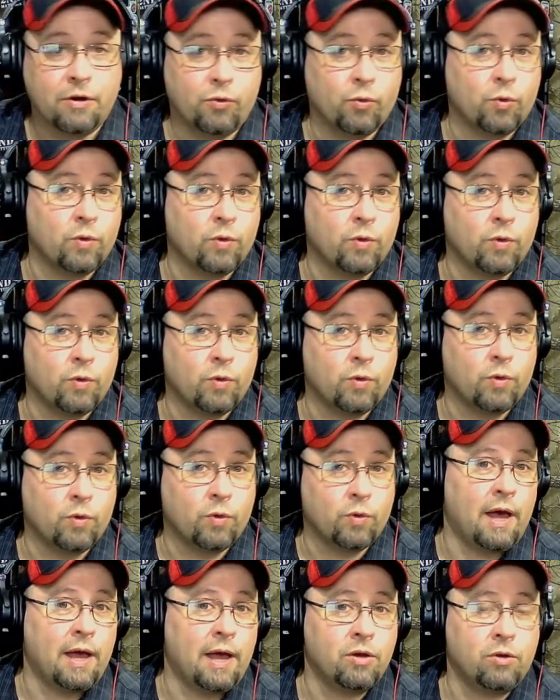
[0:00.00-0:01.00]
Northeast
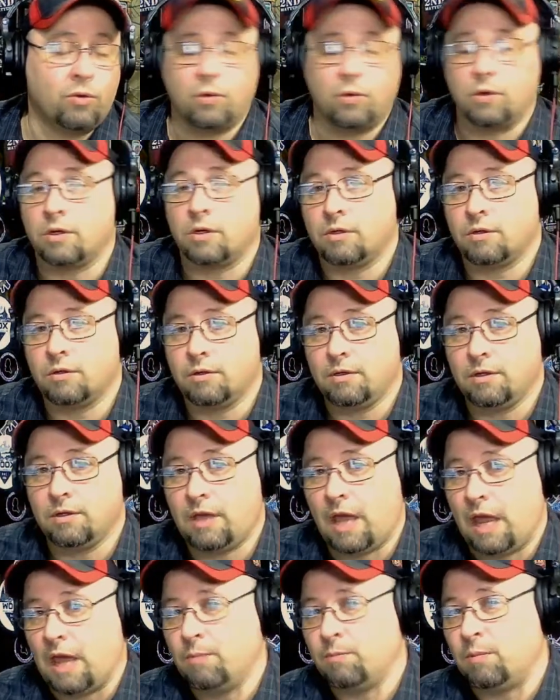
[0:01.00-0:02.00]
Ohio, or
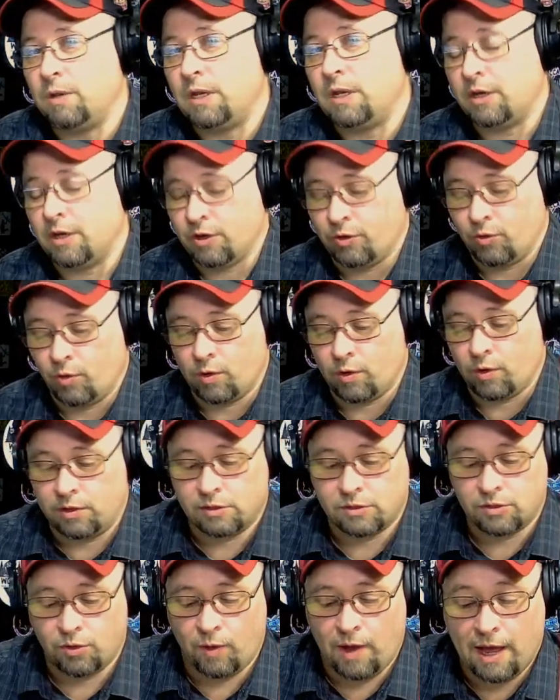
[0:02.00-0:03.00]
can be near
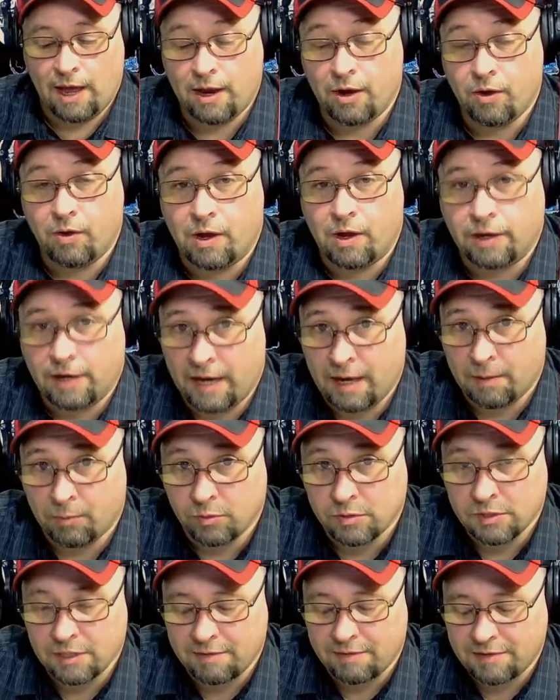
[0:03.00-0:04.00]
Northeast Ohio on
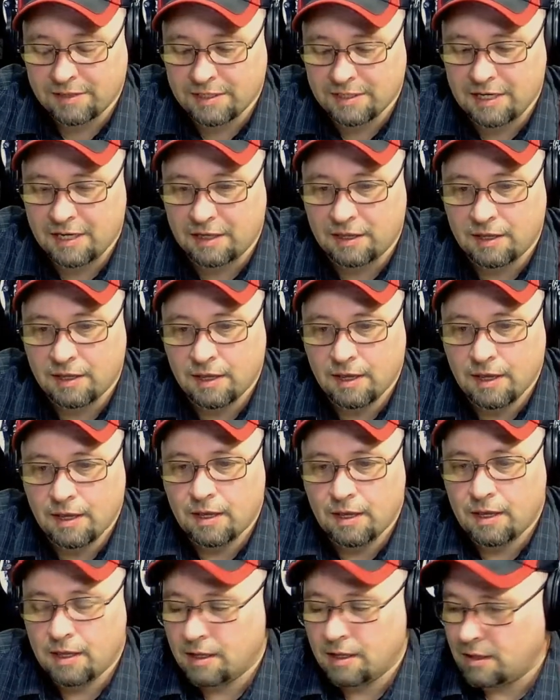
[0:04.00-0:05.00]
April 17th,
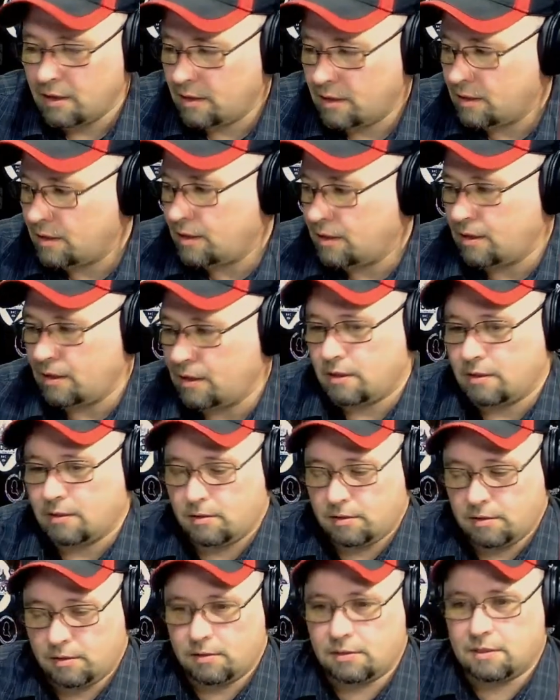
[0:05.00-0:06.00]

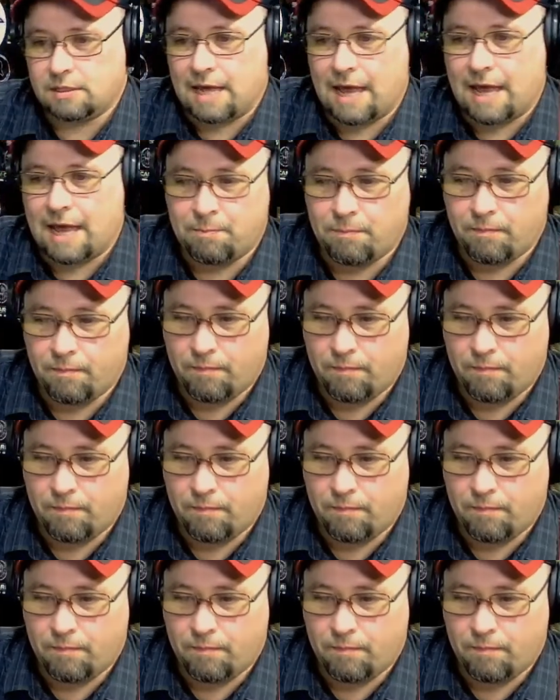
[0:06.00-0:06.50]
stop.